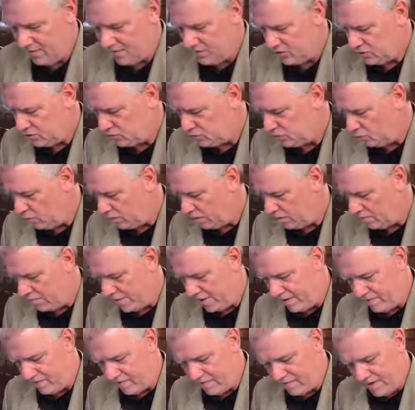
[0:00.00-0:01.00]
It's one of
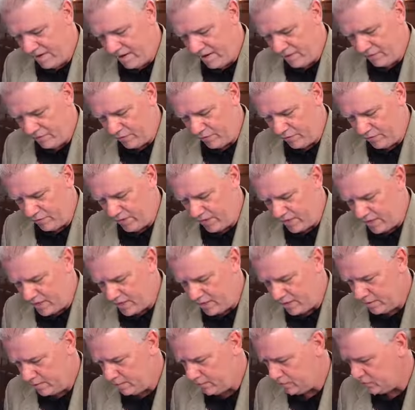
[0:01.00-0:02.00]
my favorite
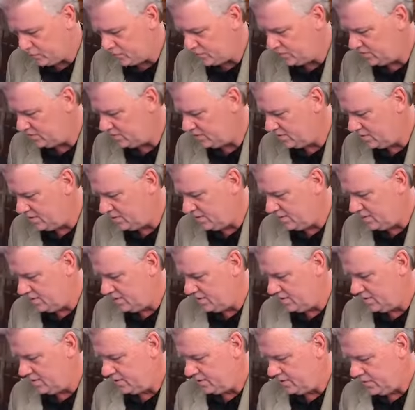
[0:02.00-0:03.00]
hymns, the
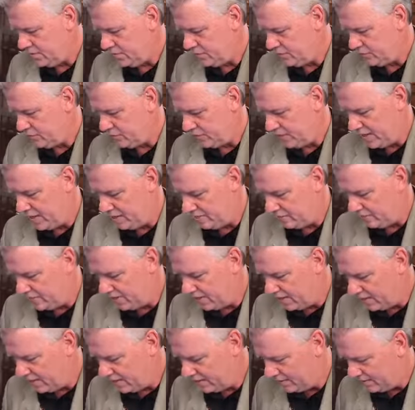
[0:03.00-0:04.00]
dear saint of
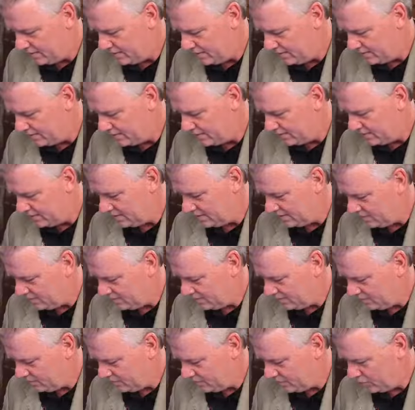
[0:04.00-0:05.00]
God that's uh,
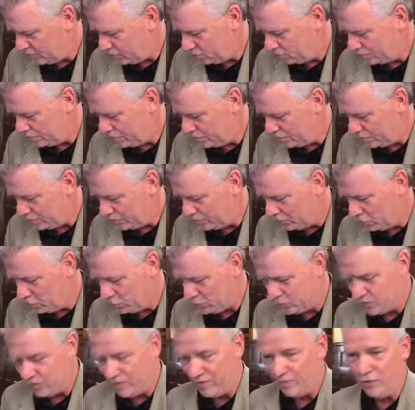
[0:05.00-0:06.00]
home to be with the
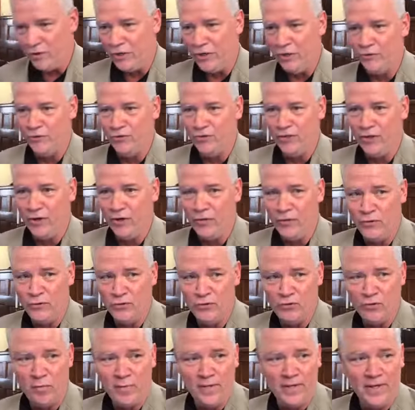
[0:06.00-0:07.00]
Lord several years ago. It
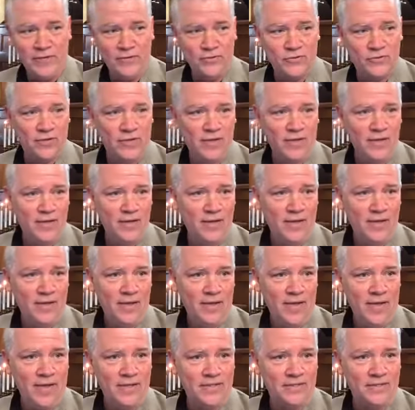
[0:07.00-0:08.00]
used to be his,
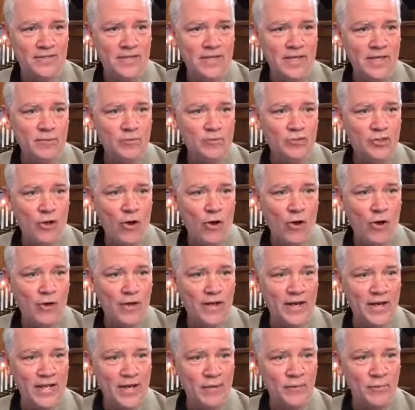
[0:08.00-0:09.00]
his theme song,
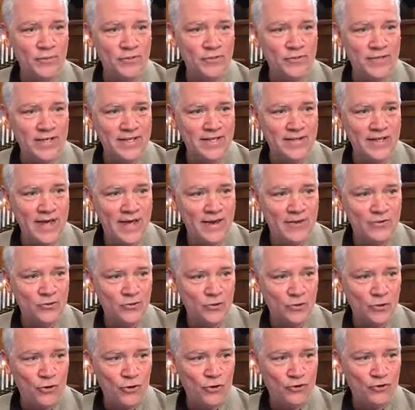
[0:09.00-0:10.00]
and he would sing that in
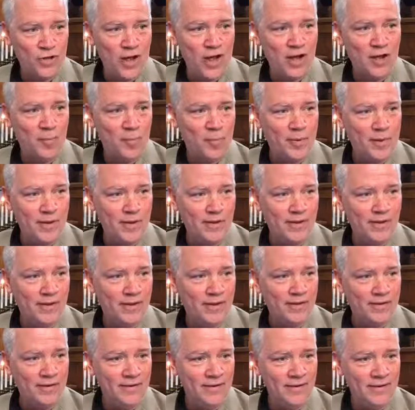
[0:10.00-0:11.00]
church, a
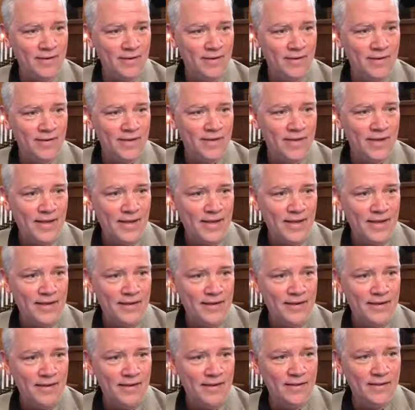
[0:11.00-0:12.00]
cappella,
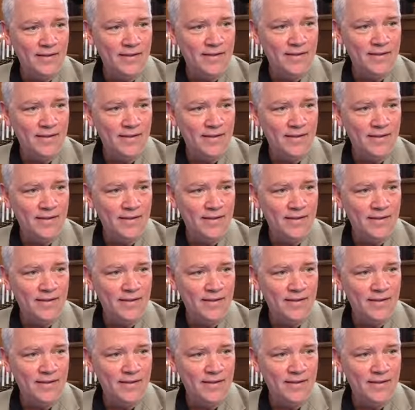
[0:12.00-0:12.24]
and, and uh,